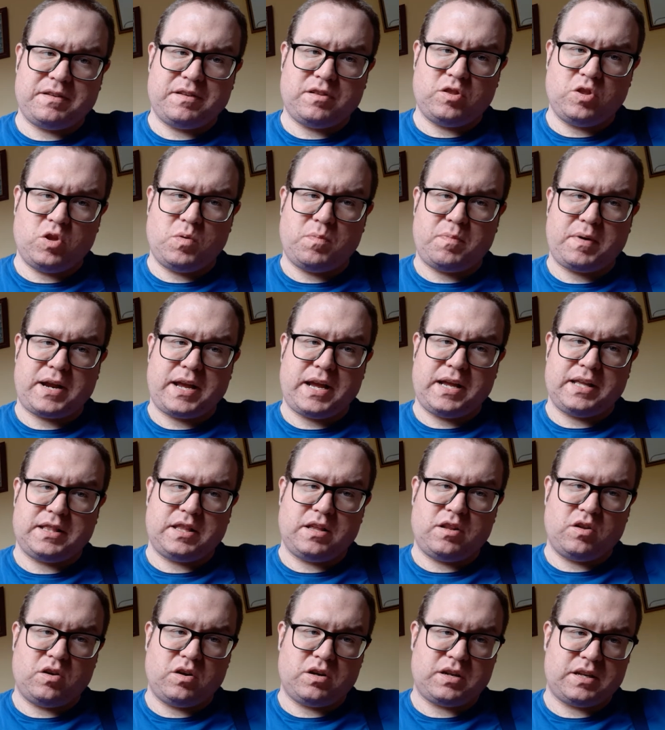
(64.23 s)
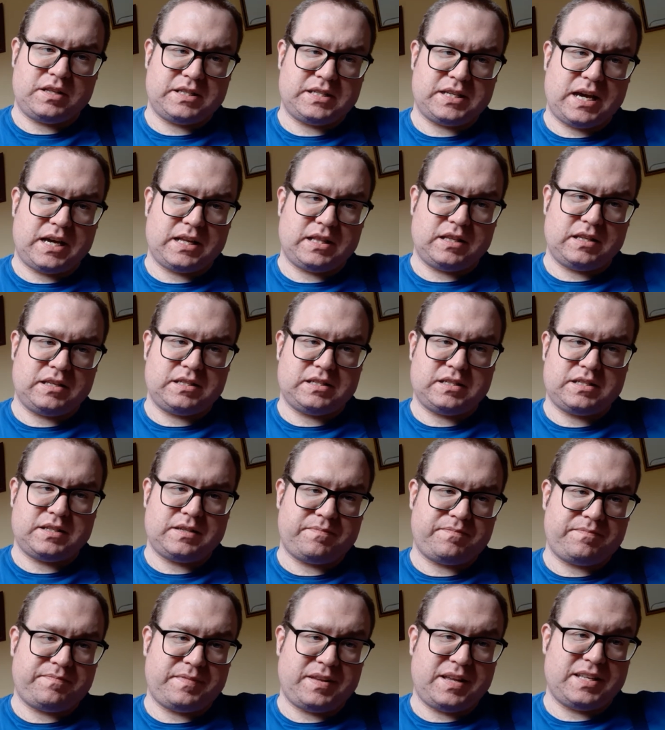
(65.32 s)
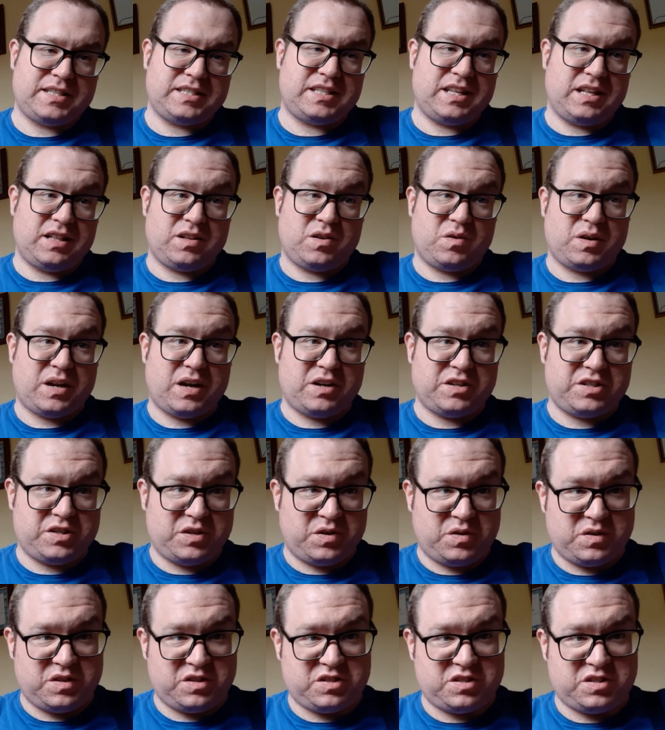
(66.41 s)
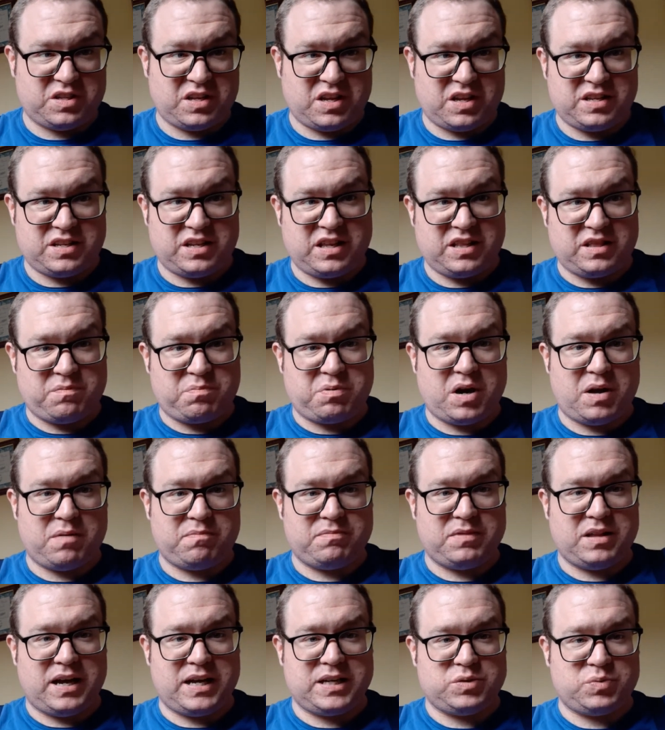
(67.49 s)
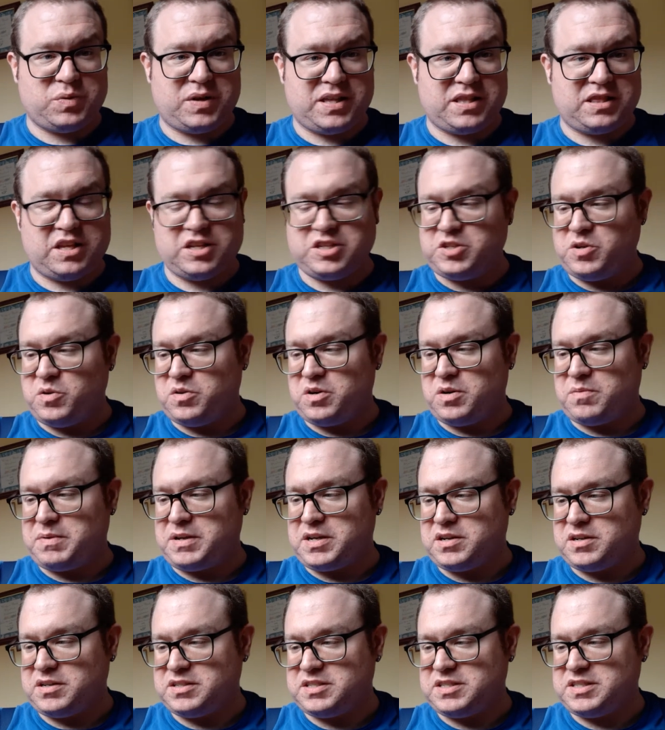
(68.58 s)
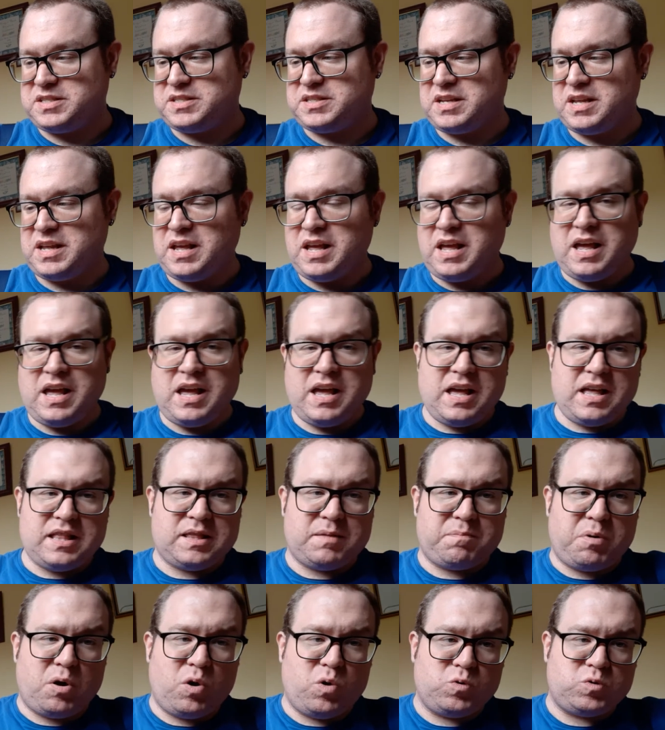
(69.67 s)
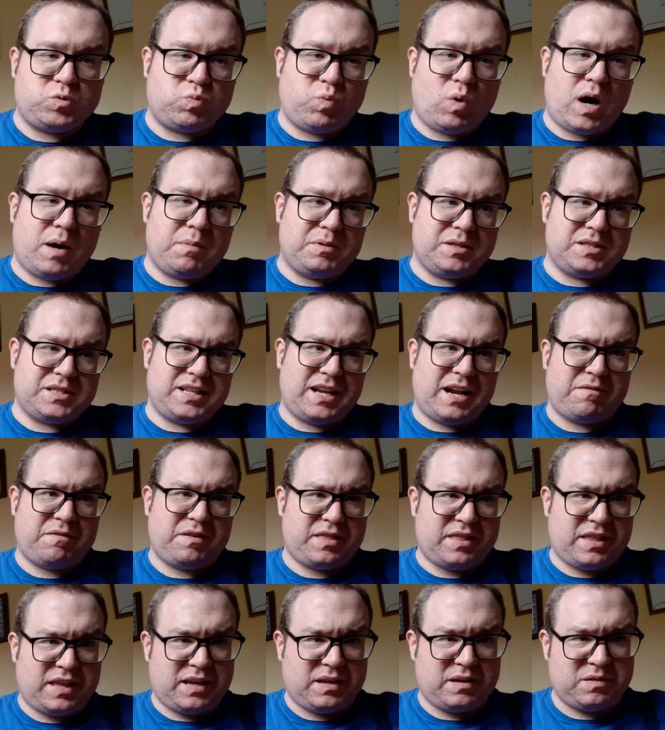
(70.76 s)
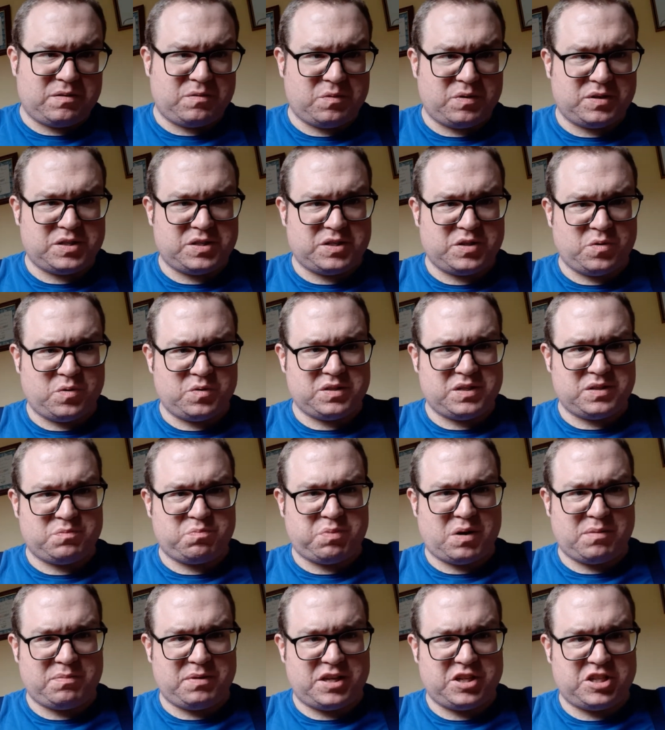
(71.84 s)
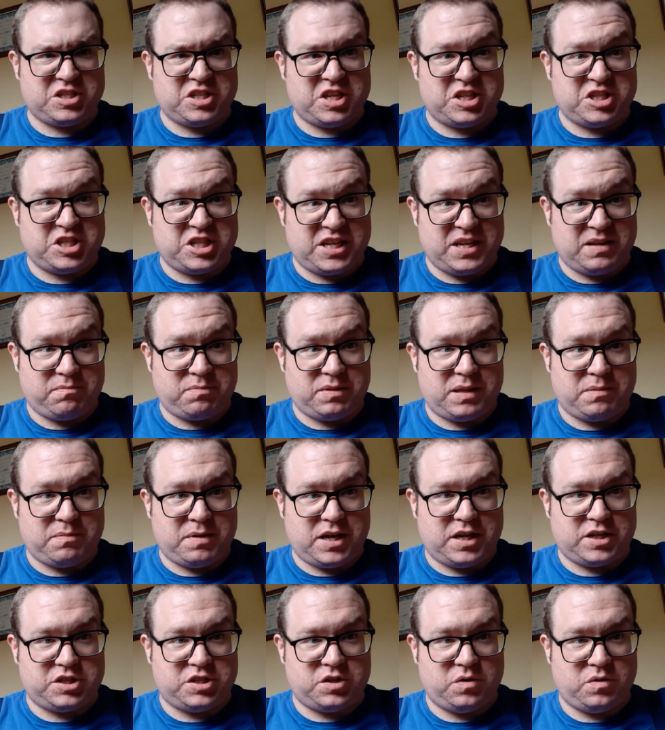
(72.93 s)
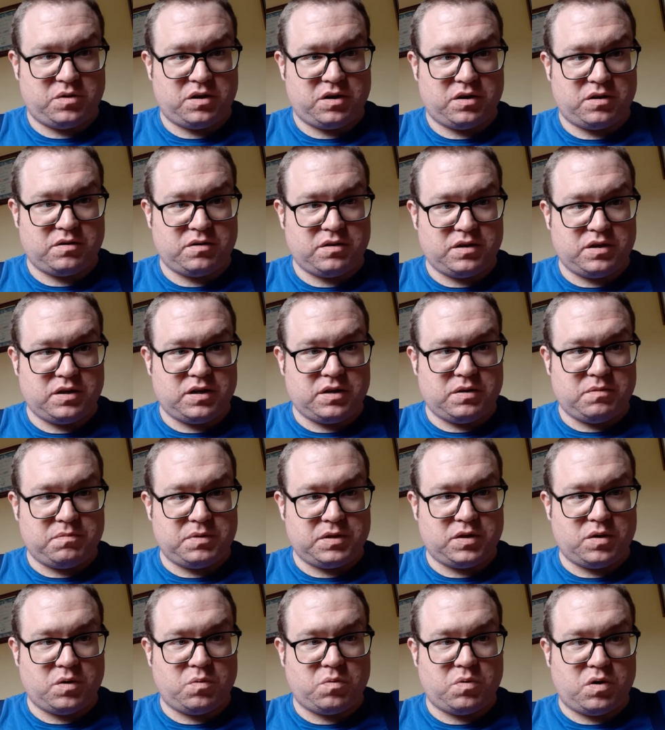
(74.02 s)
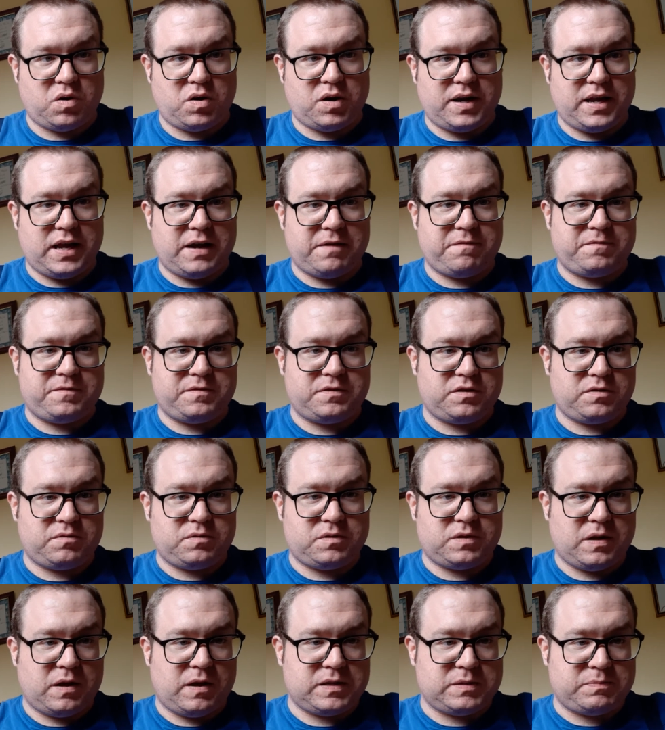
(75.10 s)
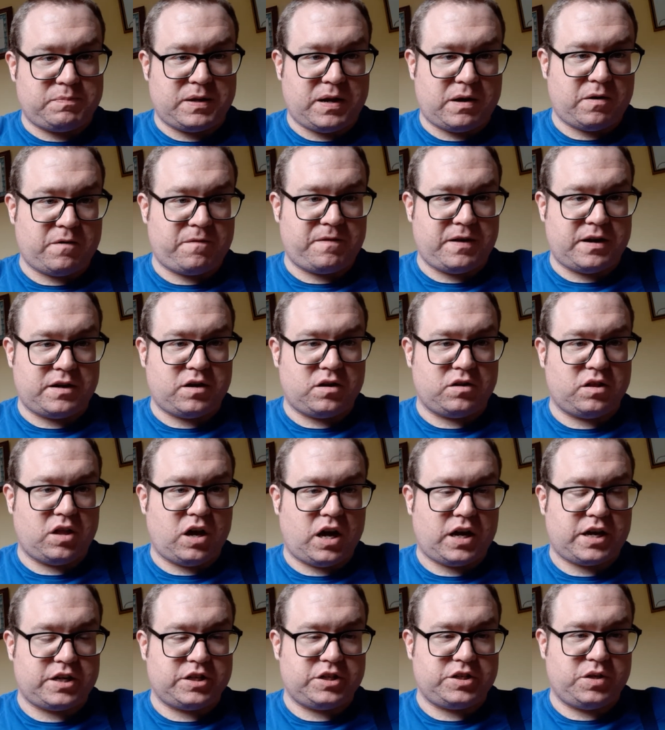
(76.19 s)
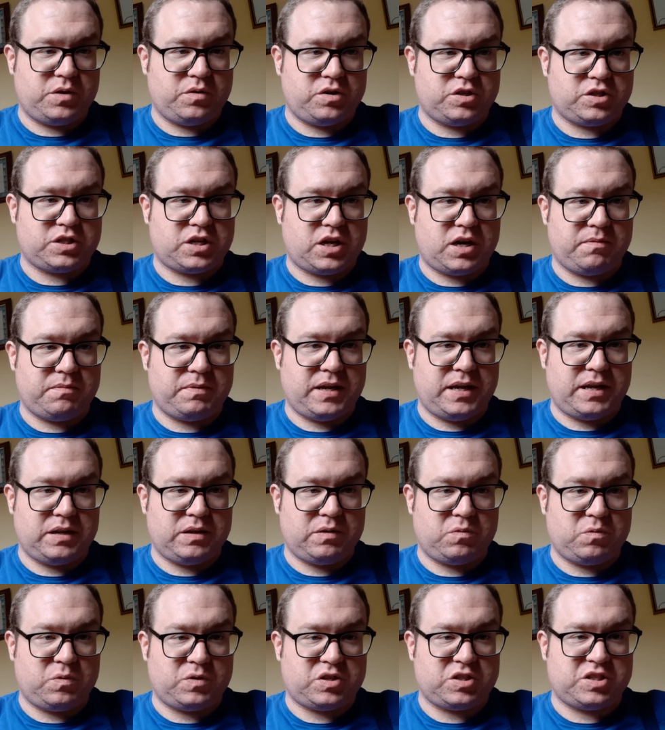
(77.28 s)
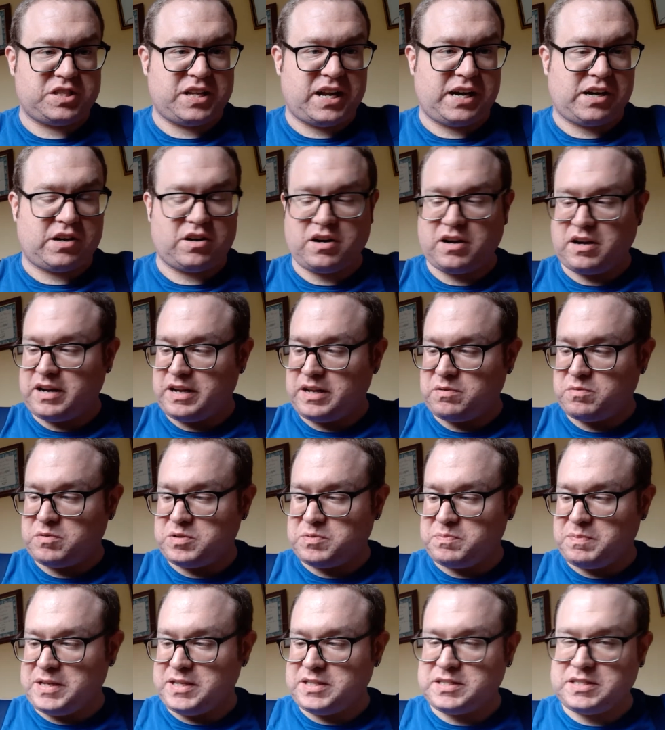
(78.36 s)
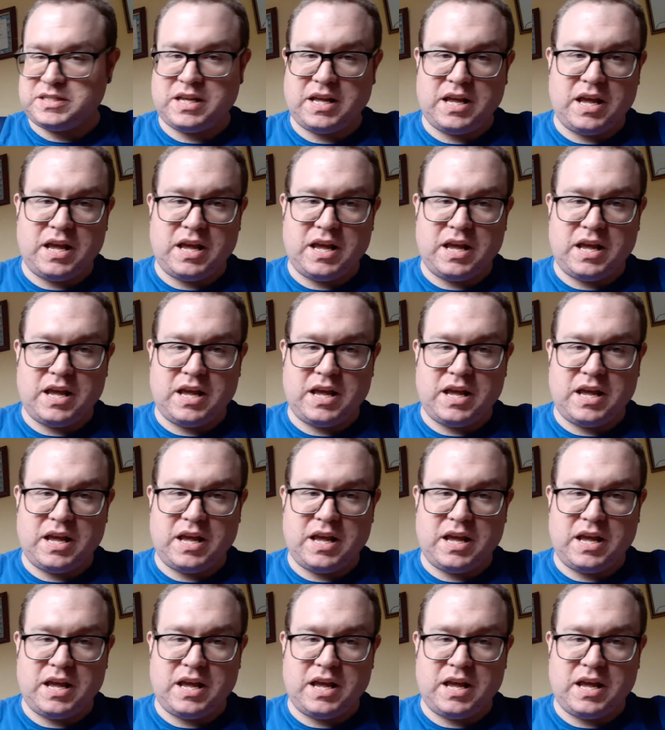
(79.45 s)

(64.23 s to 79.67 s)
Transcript: lubricated the nut and saddles, it's still going out of tune. I think the problem lies within the tuner because the post wobbles and everything, which shows it's probably just a cheaply made tuner. But don't worry, I have a pair of Fender locking tuners coming in which are staggered height, which means